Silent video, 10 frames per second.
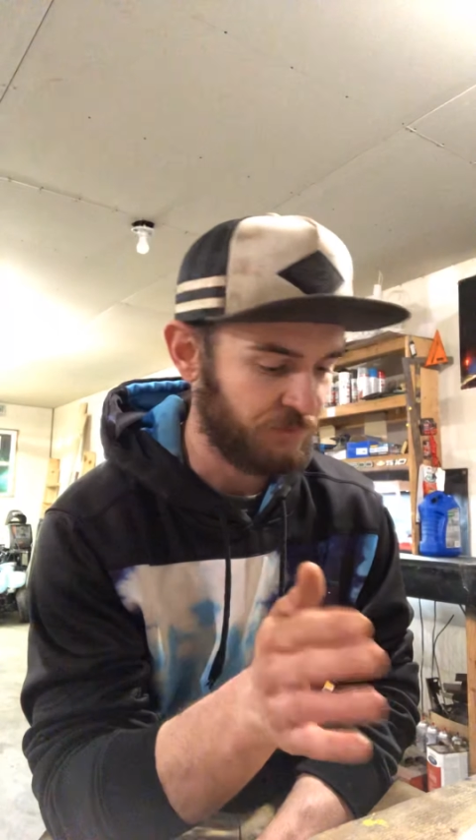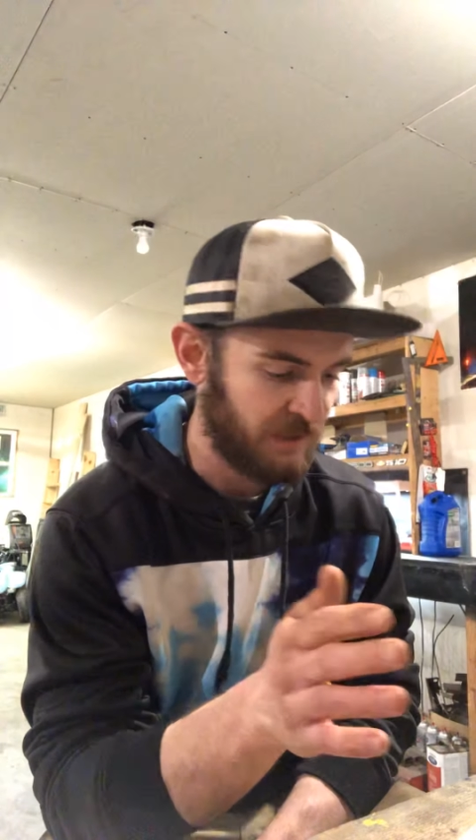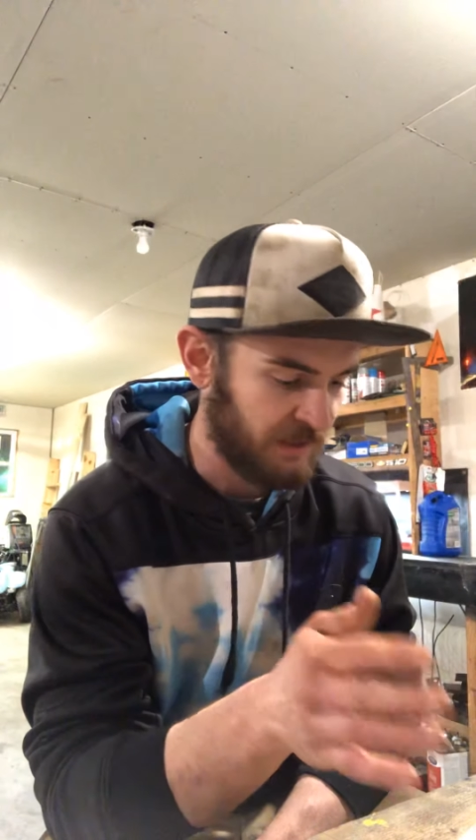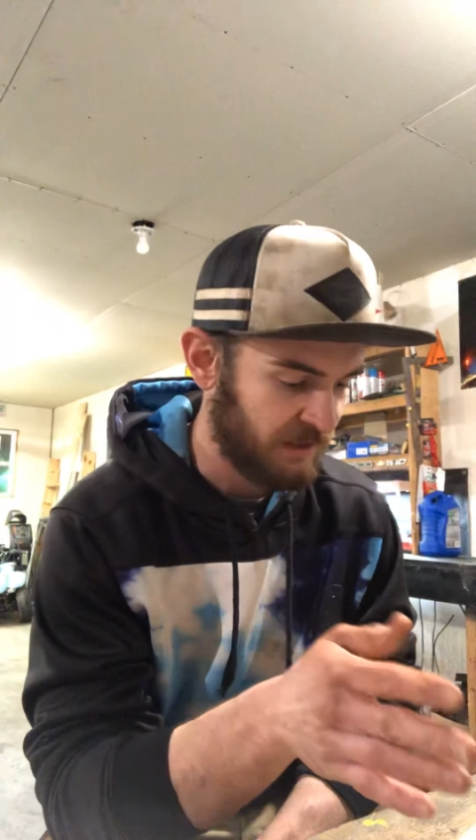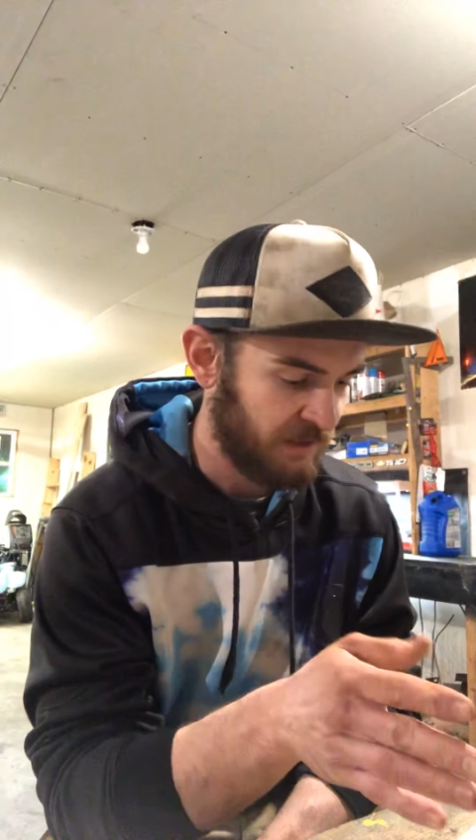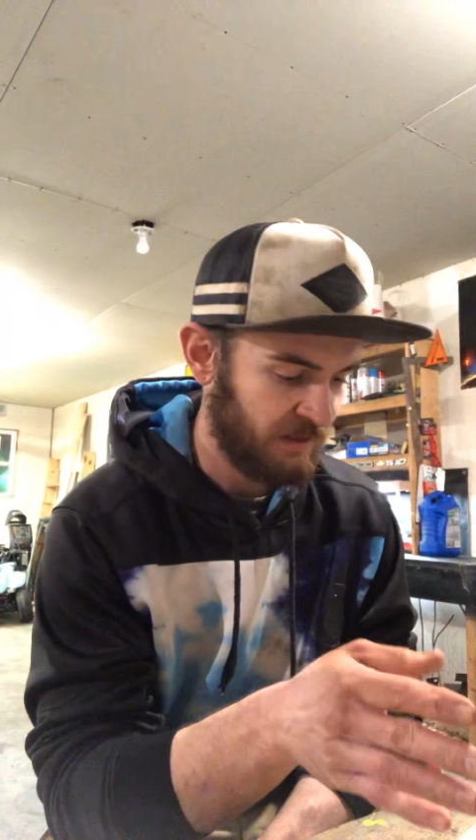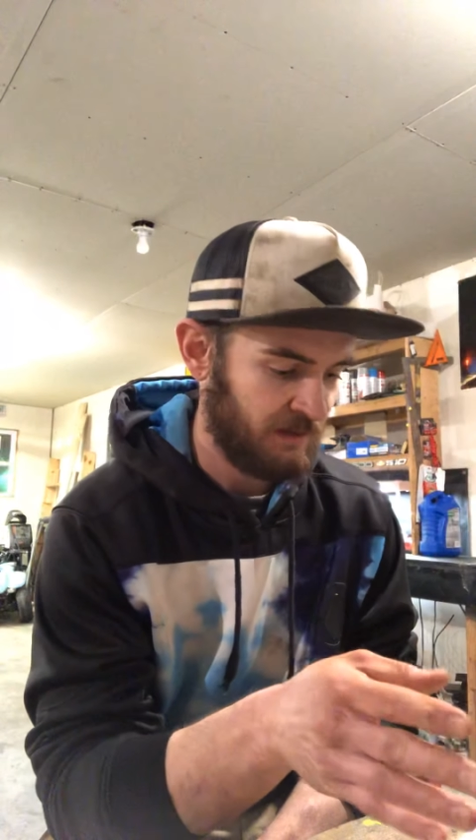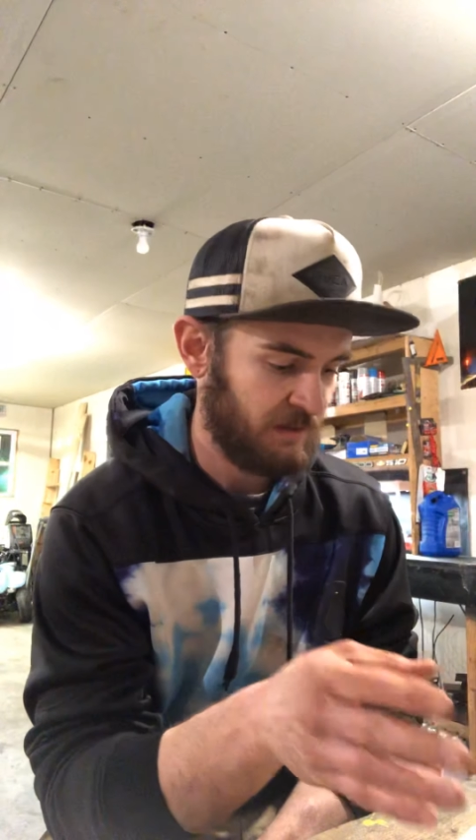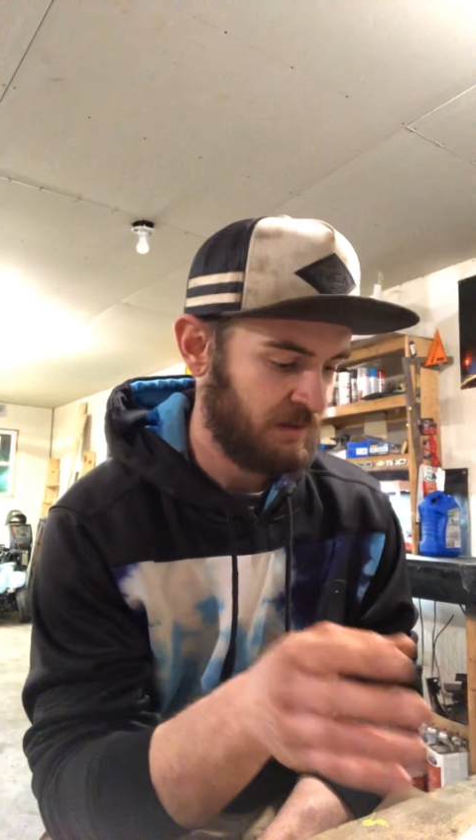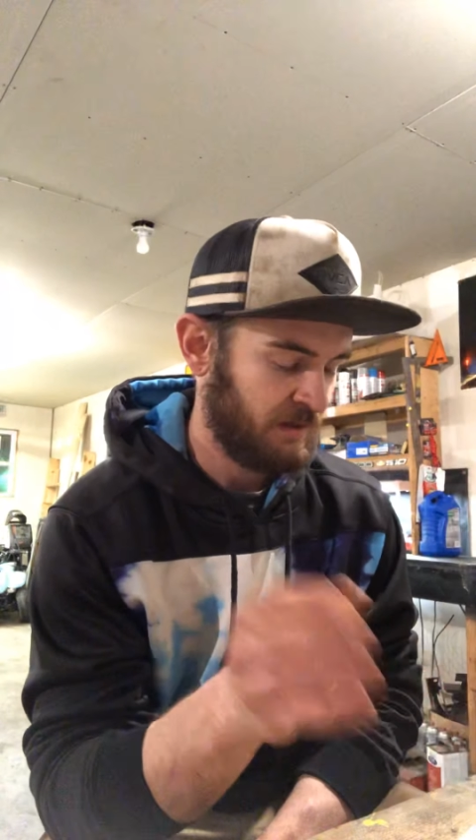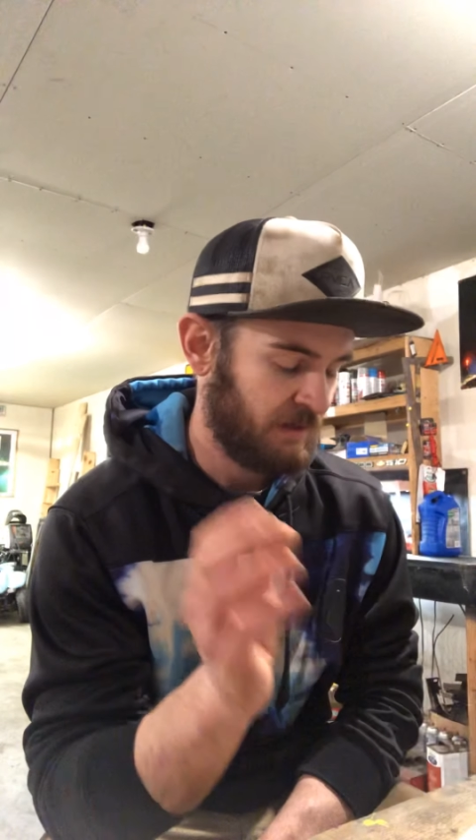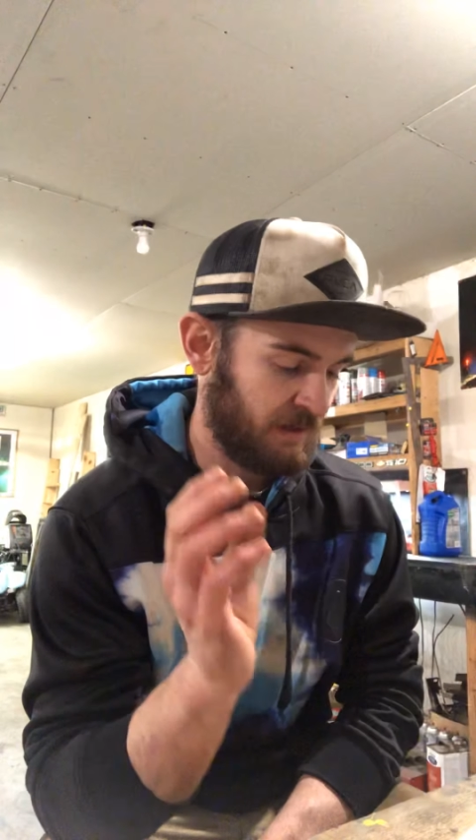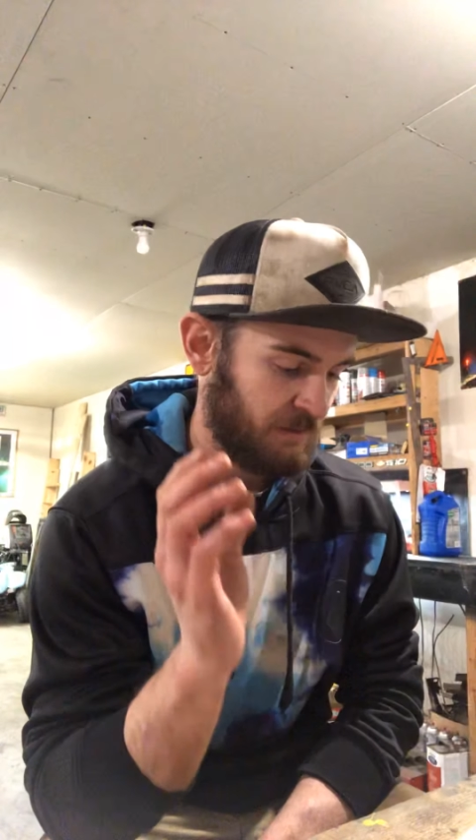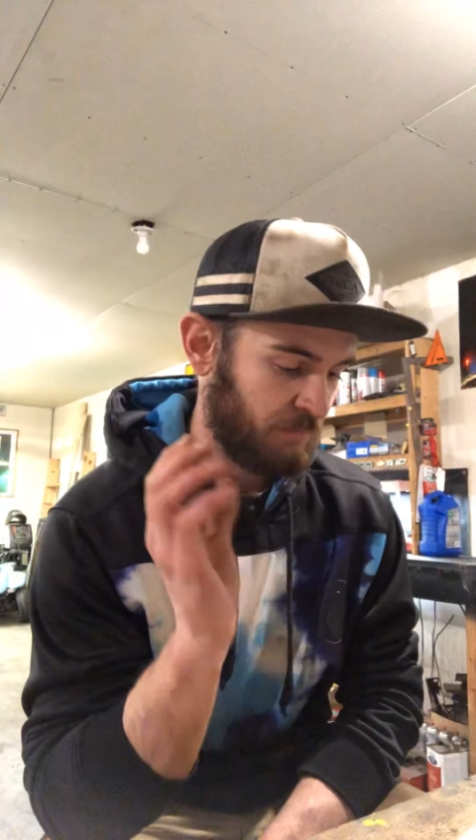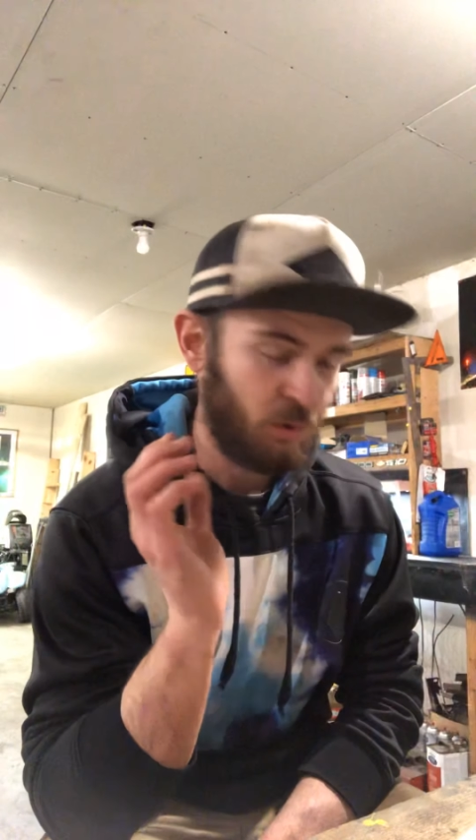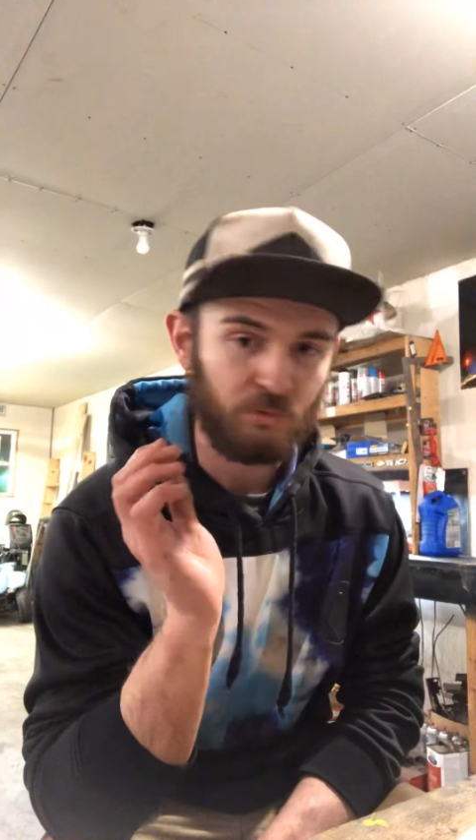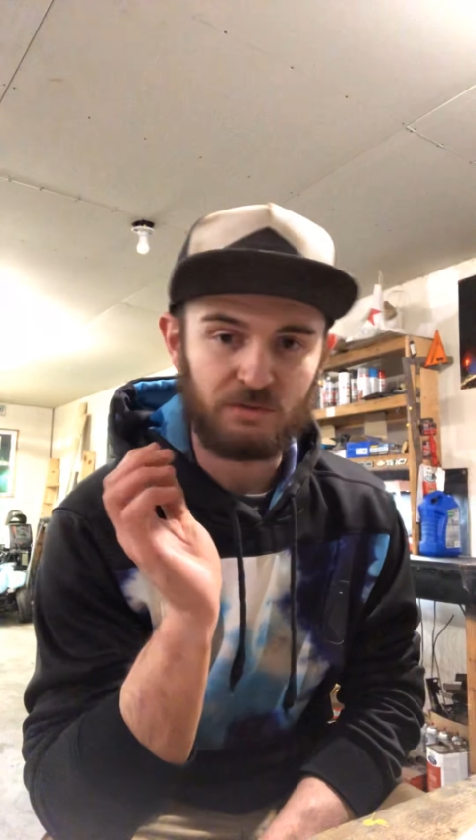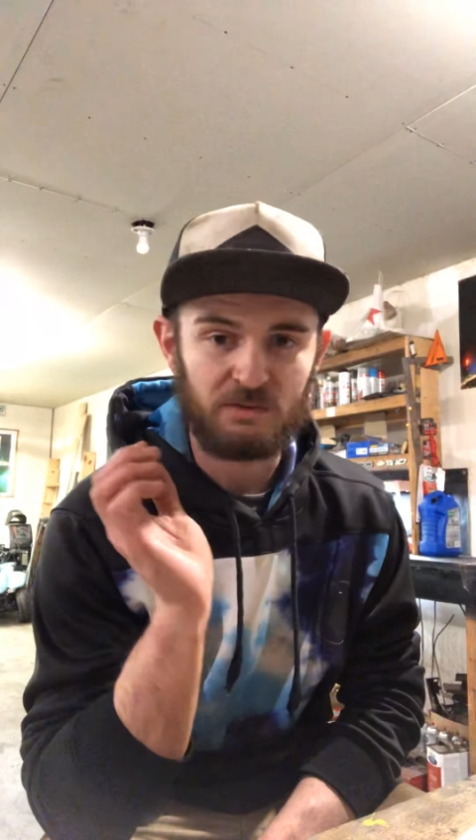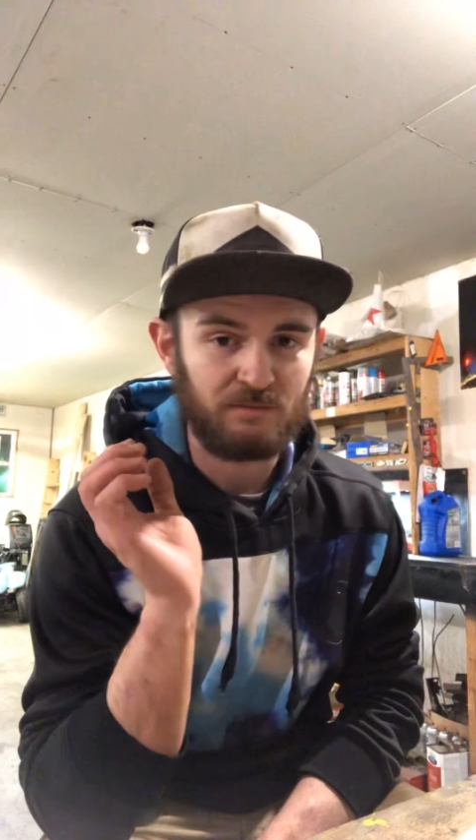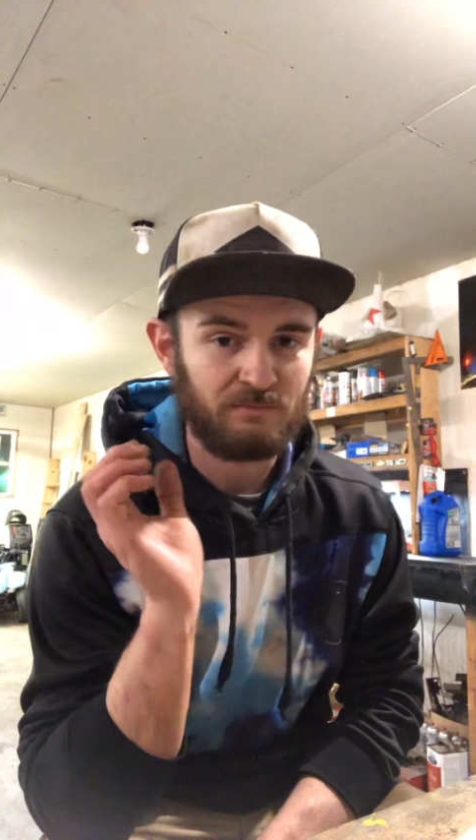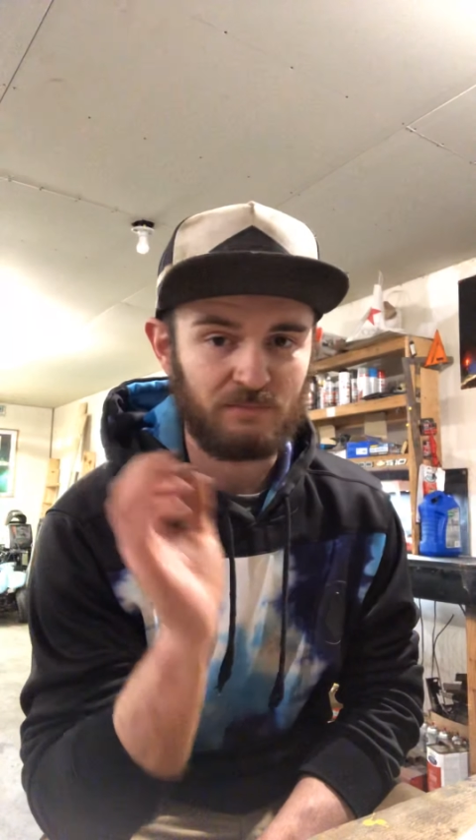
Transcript: D. It bolts,